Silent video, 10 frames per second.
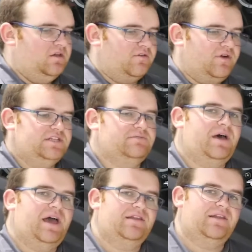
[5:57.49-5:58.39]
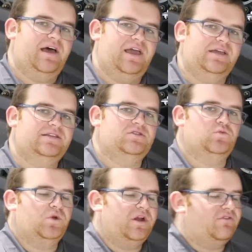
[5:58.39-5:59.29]
The reason behind that is
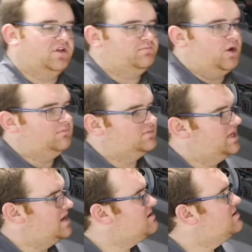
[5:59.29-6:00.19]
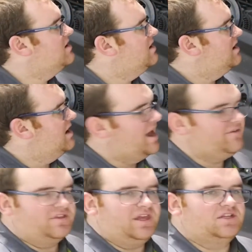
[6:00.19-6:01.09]
whenever it's pumped in,
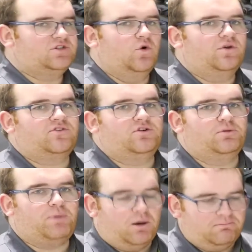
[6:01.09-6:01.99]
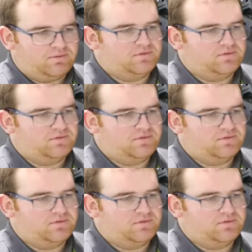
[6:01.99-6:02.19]
everything is going through the pump.